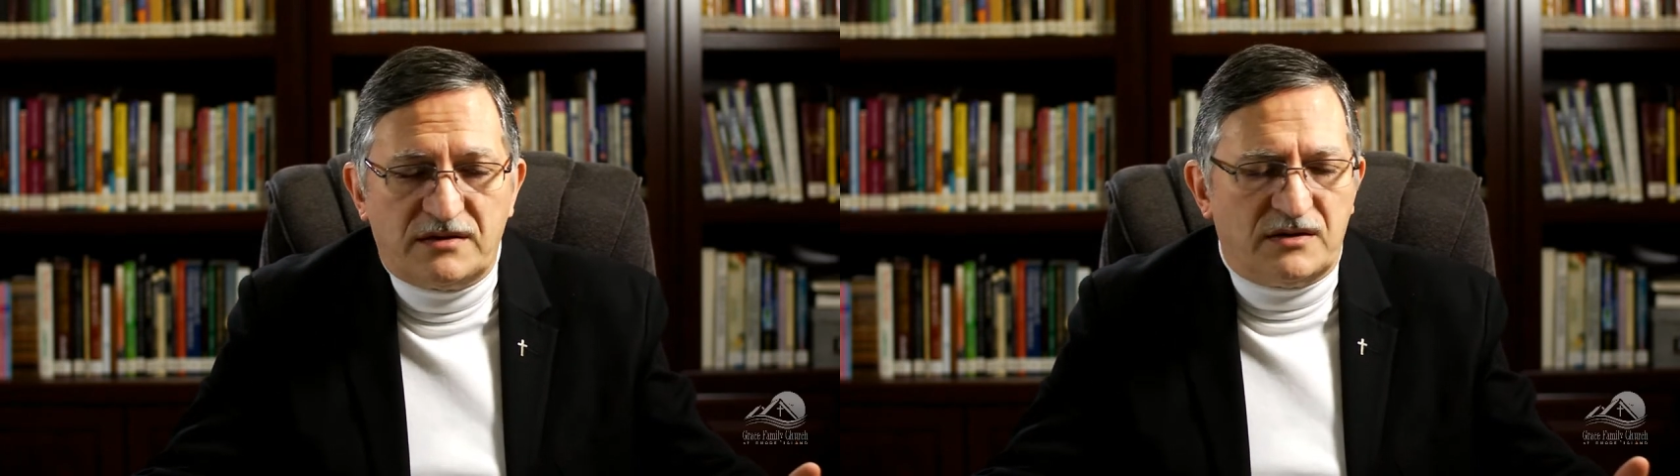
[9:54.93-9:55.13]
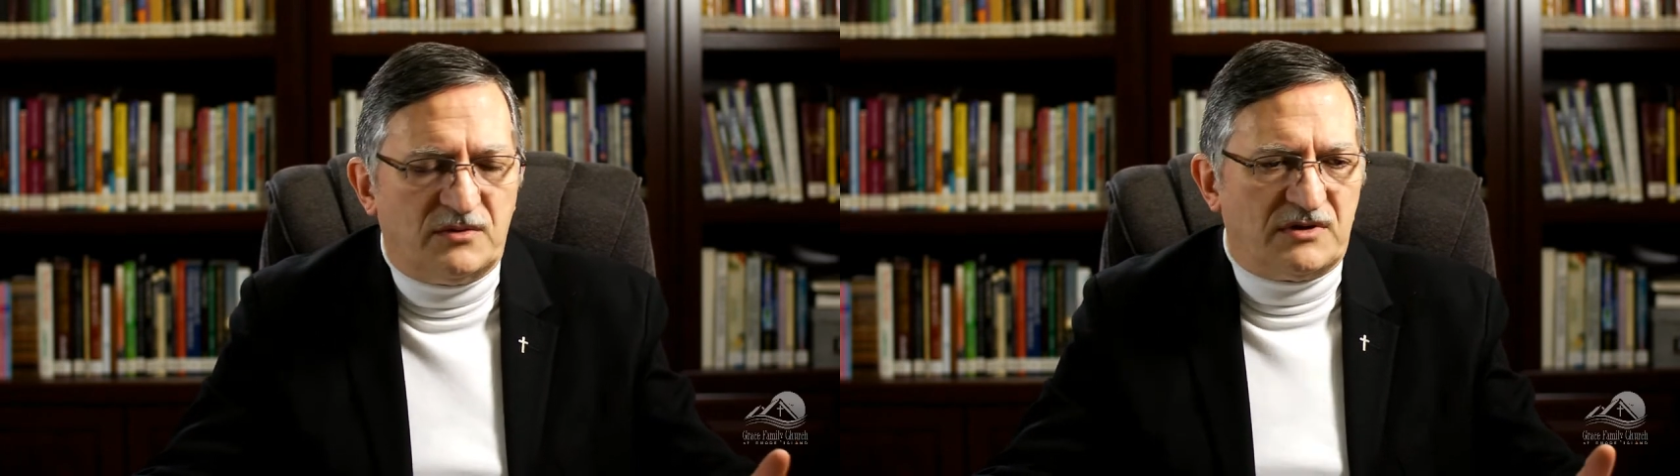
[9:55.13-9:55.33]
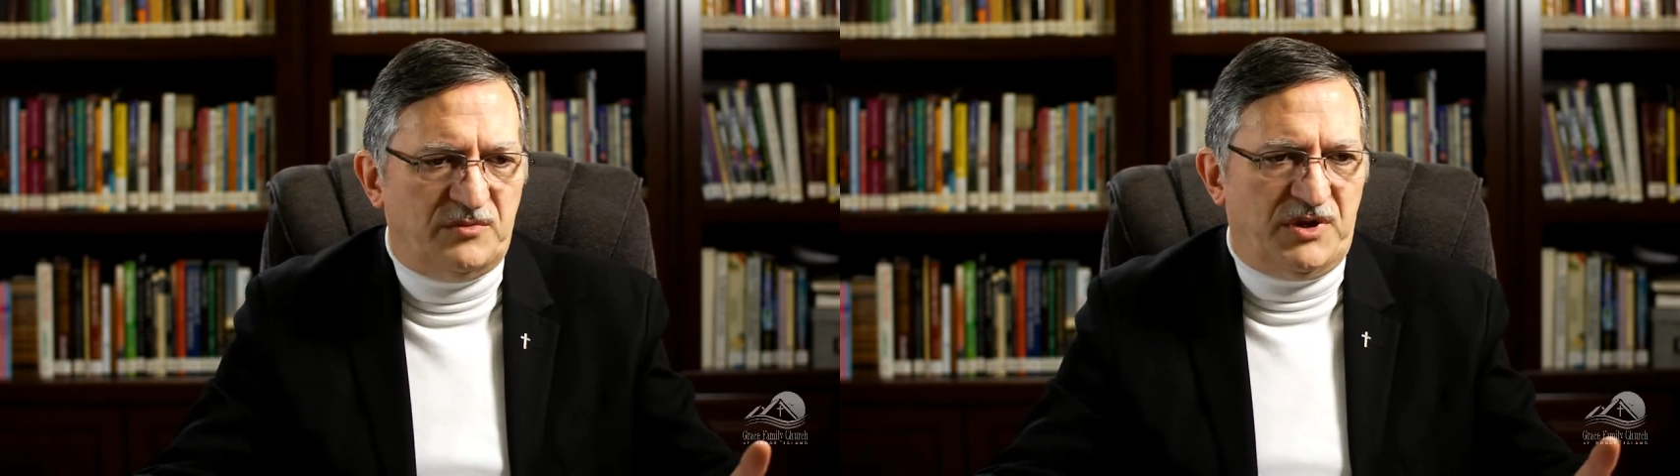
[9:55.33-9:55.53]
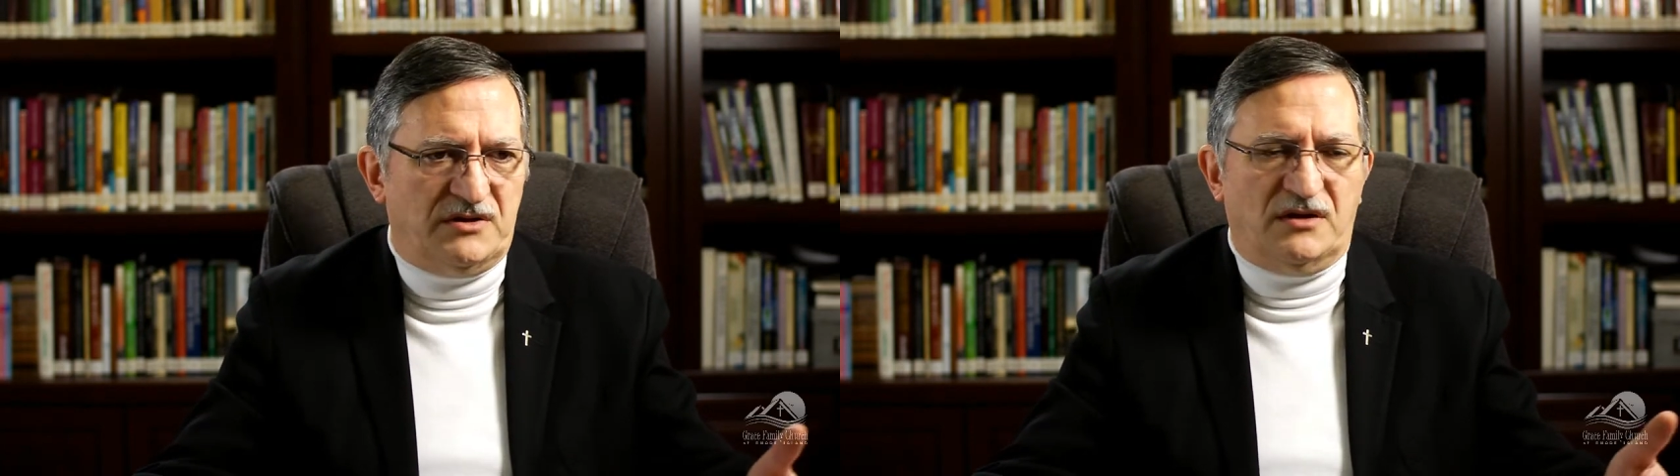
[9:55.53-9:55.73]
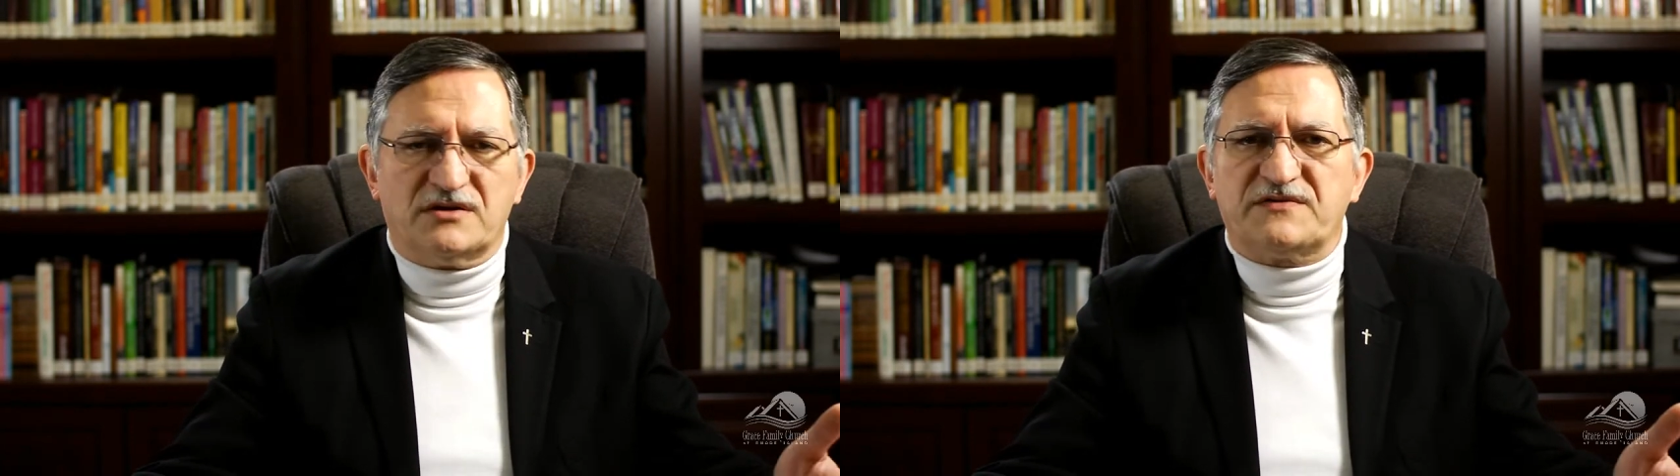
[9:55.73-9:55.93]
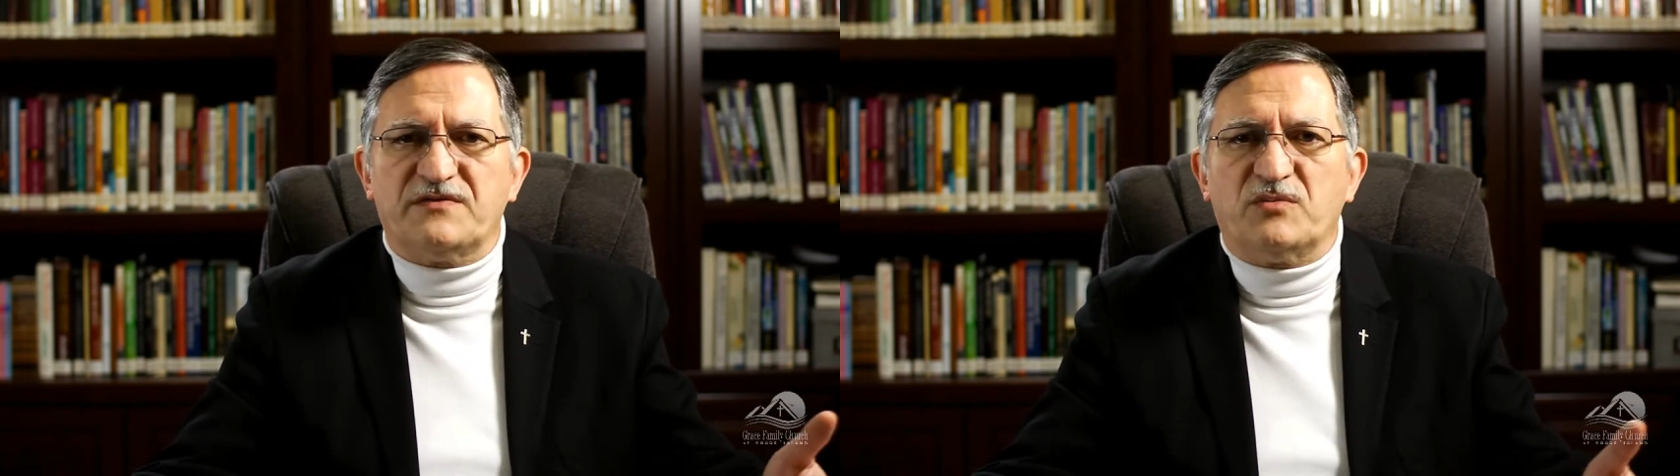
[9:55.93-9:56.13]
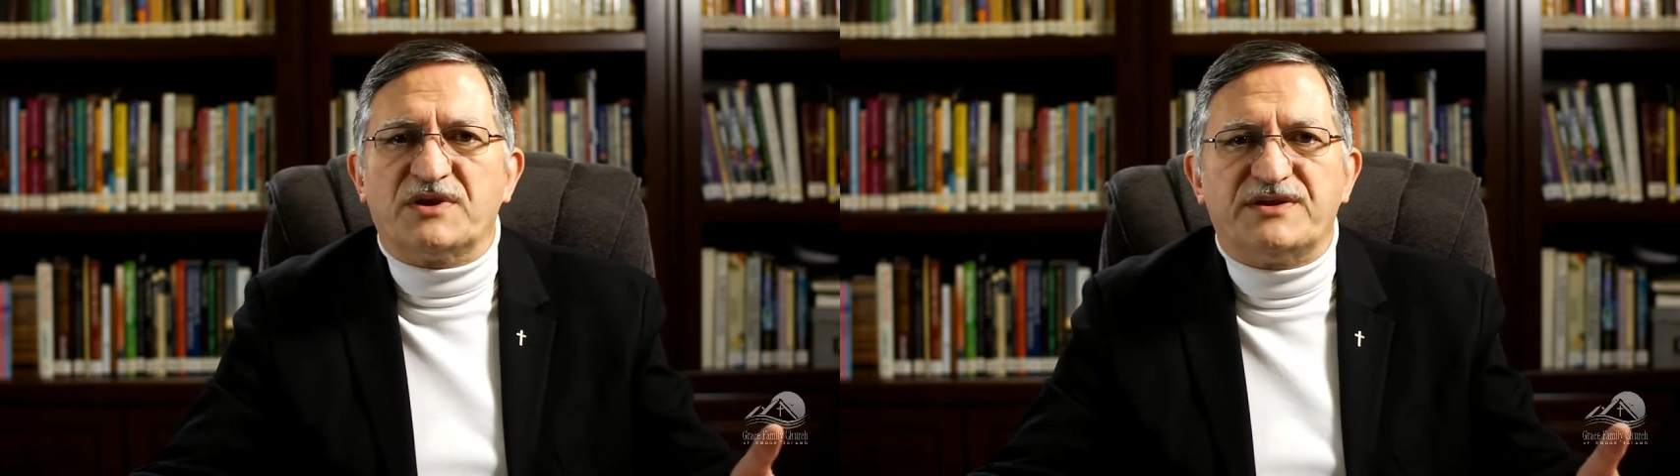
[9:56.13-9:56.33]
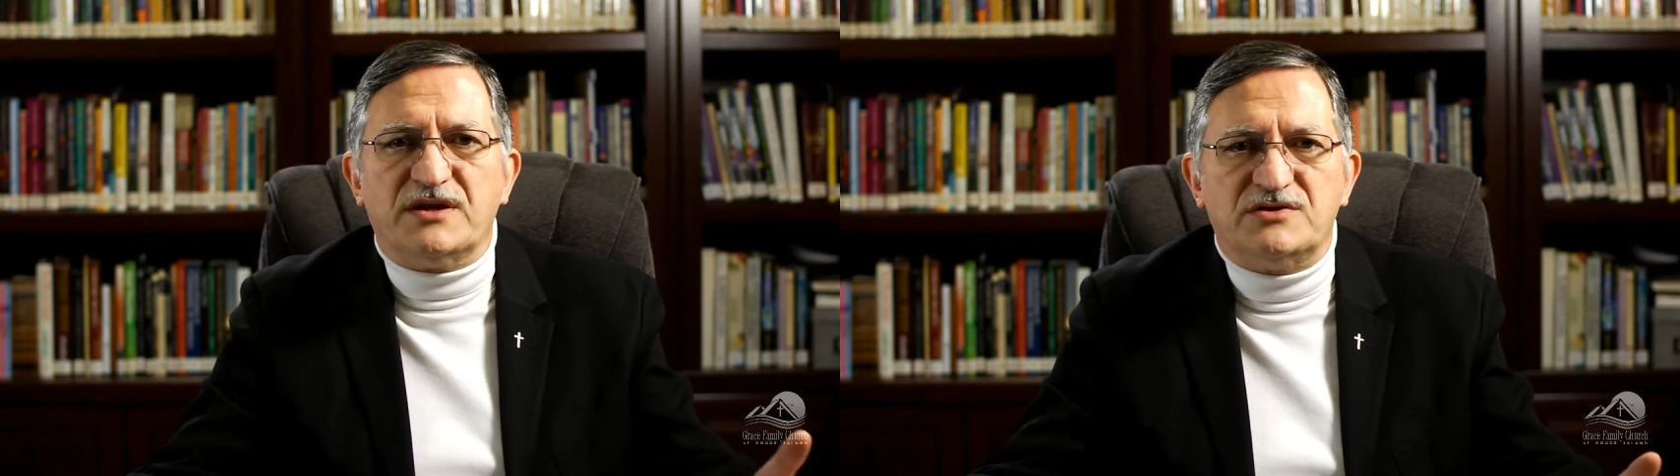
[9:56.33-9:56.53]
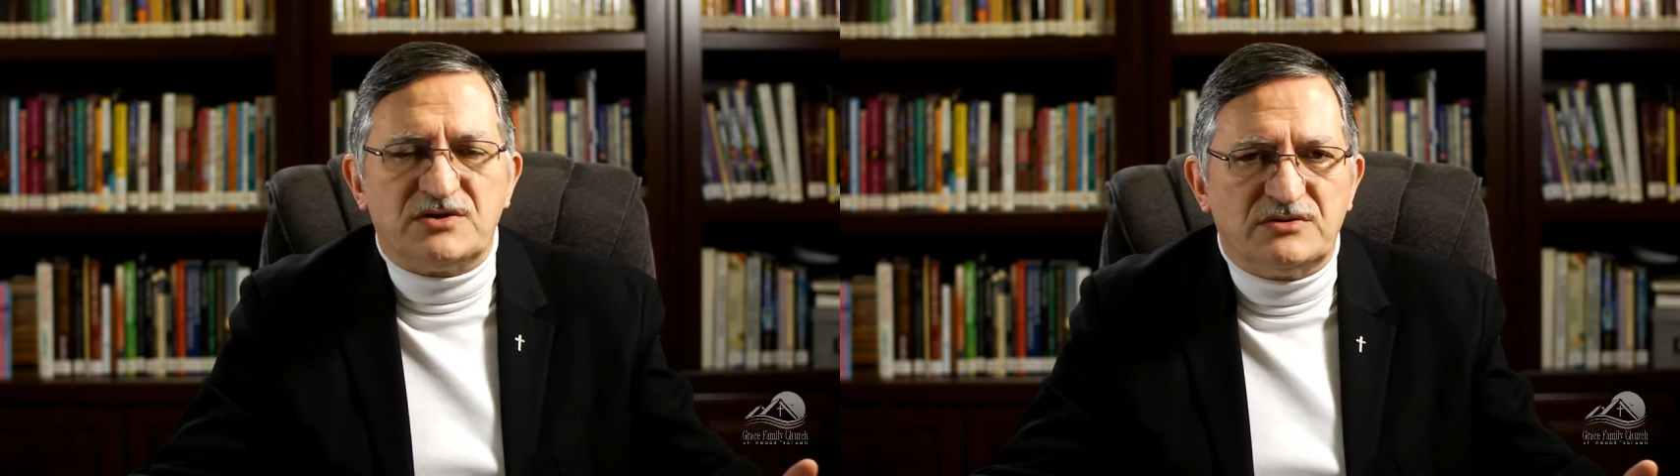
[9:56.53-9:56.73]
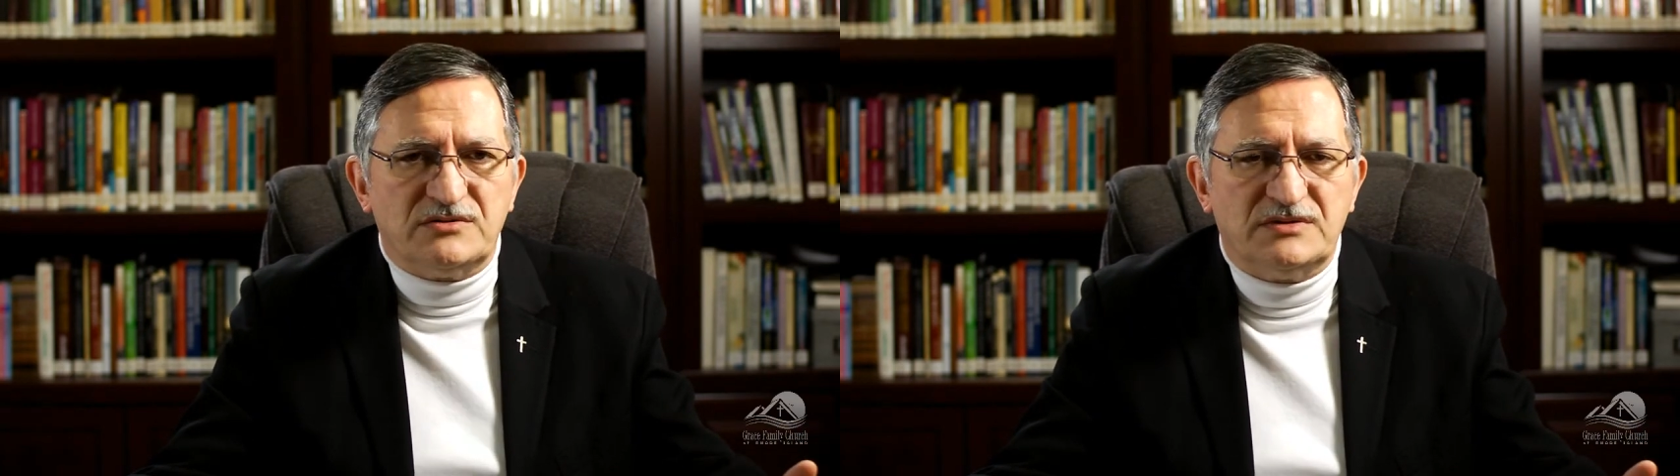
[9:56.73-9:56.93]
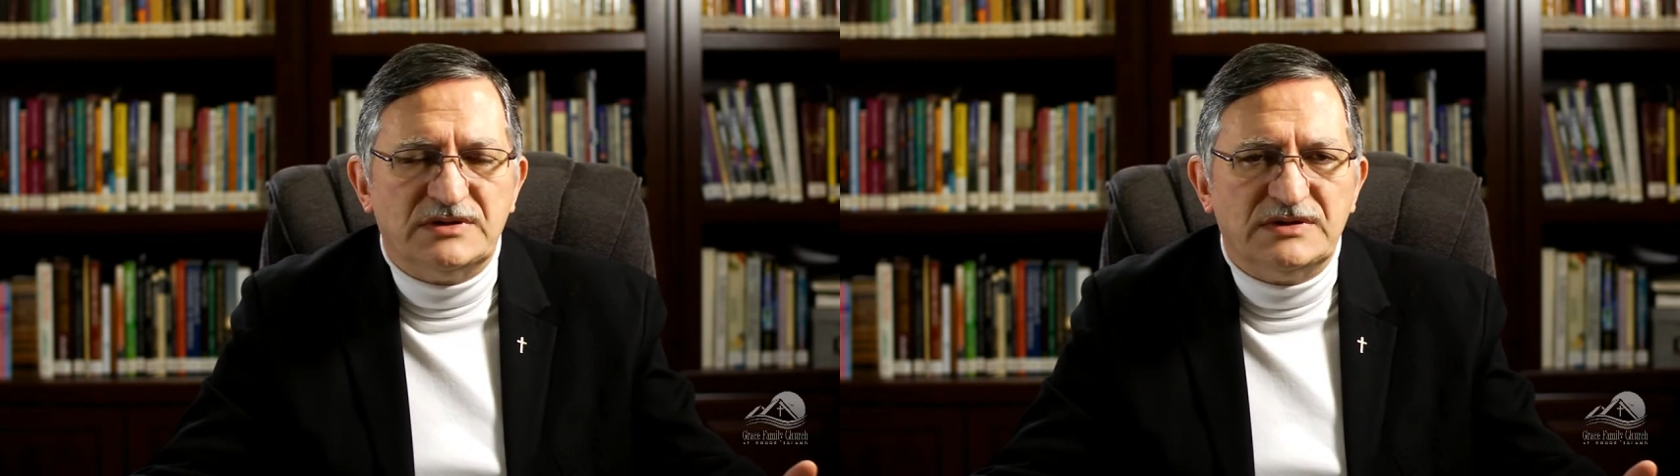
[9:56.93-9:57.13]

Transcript: they want to be acknowledged for what they do.